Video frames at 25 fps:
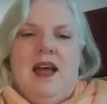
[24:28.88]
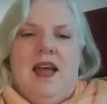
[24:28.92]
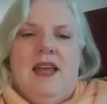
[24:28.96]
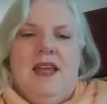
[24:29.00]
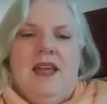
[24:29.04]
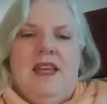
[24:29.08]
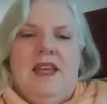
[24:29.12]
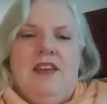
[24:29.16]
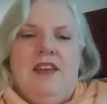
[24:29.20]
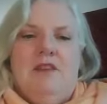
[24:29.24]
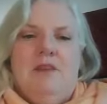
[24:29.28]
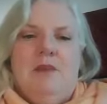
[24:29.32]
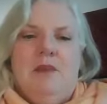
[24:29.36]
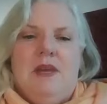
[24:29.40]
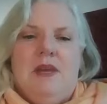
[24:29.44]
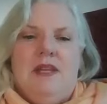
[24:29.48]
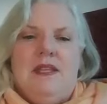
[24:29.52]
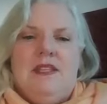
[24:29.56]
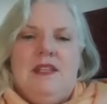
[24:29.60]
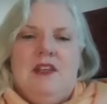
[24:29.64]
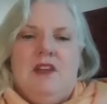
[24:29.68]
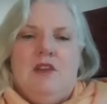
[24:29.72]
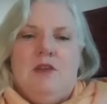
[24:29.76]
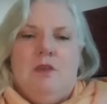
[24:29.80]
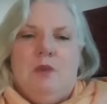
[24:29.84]
I give
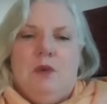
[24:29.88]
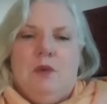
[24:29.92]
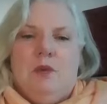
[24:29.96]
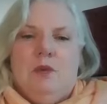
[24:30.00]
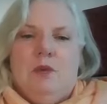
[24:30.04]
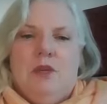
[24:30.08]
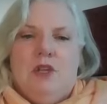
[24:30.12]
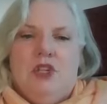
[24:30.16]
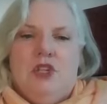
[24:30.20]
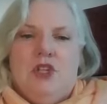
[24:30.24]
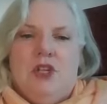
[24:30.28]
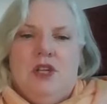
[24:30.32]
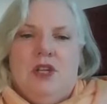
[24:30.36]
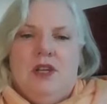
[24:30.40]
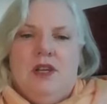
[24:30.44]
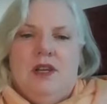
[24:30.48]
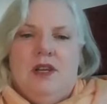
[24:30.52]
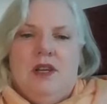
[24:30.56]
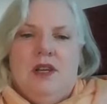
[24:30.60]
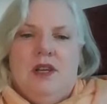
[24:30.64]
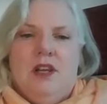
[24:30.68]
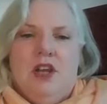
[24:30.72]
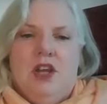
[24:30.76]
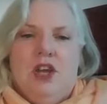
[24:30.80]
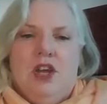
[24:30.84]
myself
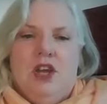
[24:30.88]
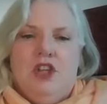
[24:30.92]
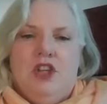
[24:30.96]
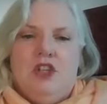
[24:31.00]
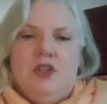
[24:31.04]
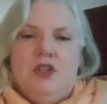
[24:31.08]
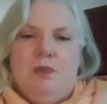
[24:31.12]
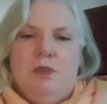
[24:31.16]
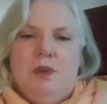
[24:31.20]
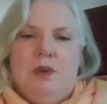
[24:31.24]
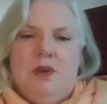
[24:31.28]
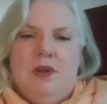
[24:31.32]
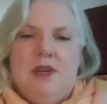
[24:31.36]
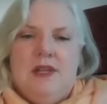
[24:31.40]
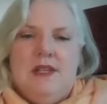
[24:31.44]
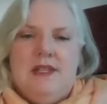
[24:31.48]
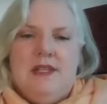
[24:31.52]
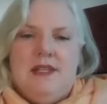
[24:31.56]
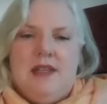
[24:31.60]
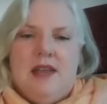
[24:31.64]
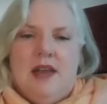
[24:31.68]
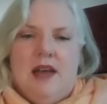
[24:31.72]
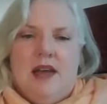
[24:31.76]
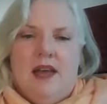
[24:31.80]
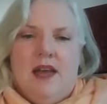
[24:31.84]
permission to put
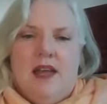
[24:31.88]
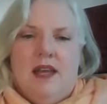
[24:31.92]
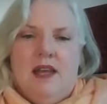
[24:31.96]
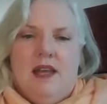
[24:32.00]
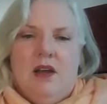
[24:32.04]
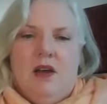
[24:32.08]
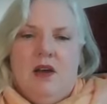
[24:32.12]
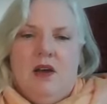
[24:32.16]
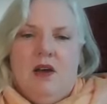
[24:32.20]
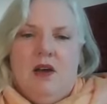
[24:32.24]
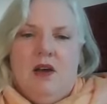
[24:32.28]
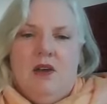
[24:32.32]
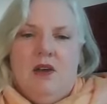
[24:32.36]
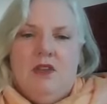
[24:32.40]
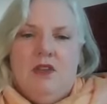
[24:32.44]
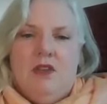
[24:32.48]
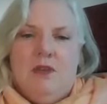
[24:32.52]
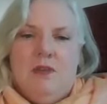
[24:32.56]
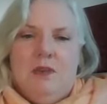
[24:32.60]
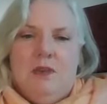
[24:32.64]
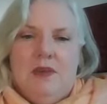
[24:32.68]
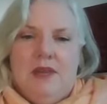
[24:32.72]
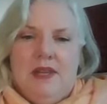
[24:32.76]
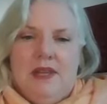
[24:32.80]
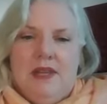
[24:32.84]
aside all the
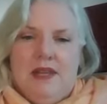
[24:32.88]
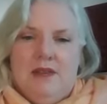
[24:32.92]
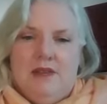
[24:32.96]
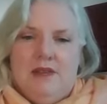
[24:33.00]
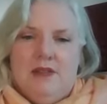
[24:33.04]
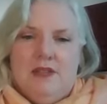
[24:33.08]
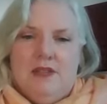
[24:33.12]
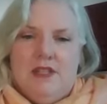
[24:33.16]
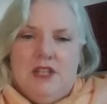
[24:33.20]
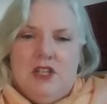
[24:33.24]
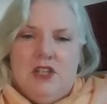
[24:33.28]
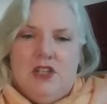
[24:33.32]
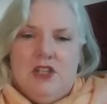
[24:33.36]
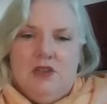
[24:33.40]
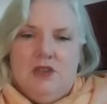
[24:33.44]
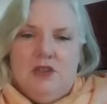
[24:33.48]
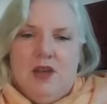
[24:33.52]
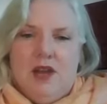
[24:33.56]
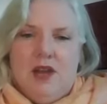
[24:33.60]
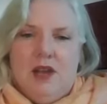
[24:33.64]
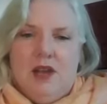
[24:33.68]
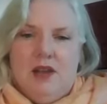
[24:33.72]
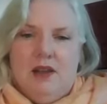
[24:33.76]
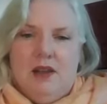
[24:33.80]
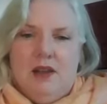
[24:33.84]
beliefs that do
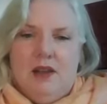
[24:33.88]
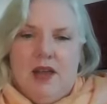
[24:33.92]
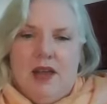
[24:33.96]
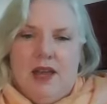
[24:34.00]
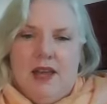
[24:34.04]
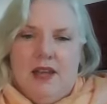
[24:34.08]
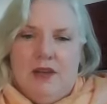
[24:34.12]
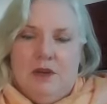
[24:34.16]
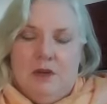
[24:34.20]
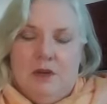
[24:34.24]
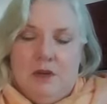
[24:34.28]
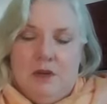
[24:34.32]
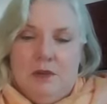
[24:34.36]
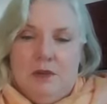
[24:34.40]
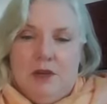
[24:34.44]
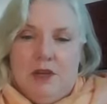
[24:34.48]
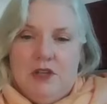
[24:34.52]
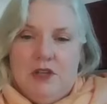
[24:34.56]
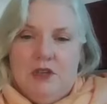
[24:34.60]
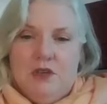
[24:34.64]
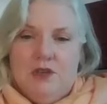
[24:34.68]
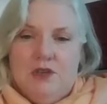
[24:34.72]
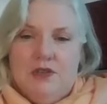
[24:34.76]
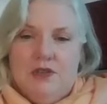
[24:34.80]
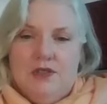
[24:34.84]
not align with my
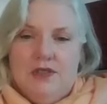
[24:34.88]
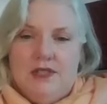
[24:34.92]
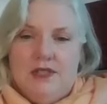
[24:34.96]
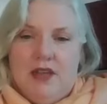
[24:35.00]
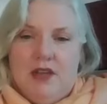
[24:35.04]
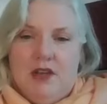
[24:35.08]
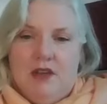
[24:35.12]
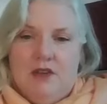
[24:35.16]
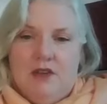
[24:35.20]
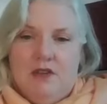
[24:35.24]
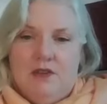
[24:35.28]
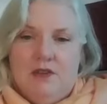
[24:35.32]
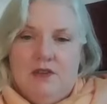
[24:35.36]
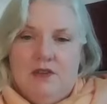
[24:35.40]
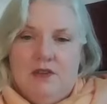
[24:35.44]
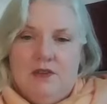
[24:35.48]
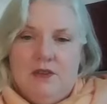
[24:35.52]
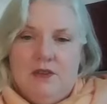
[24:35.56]
true self,